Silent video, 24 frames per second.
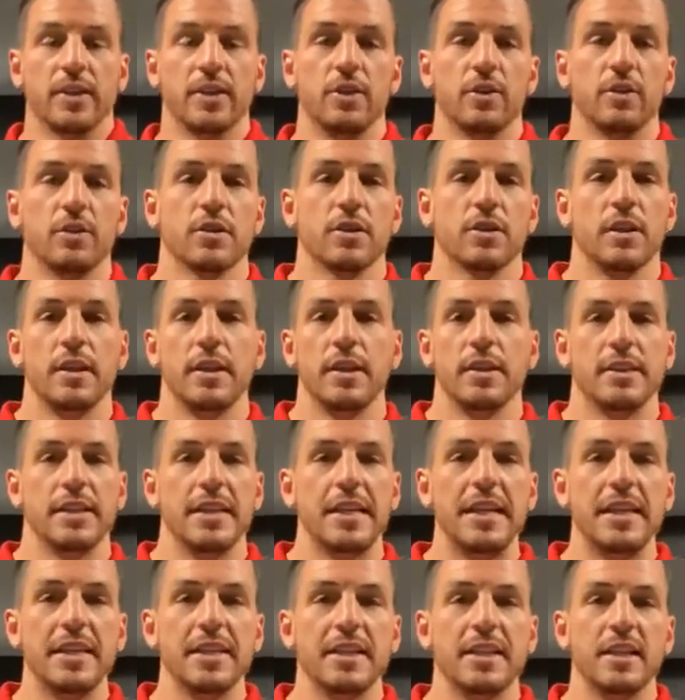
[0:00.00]
You know, it's
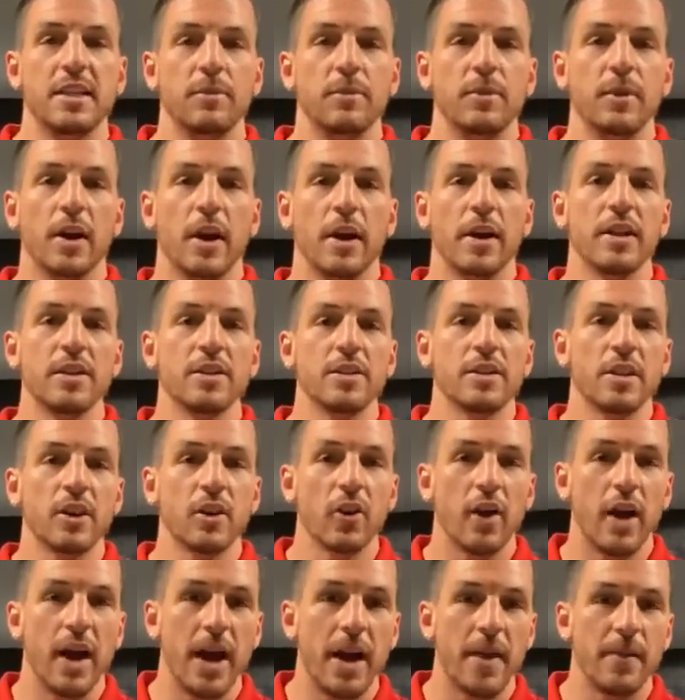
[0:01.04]
easy to be on
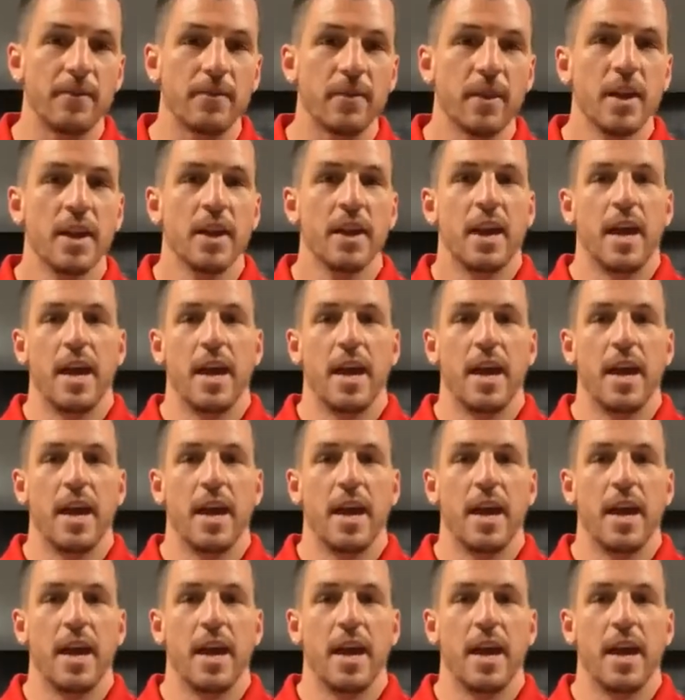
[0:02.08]
Instagram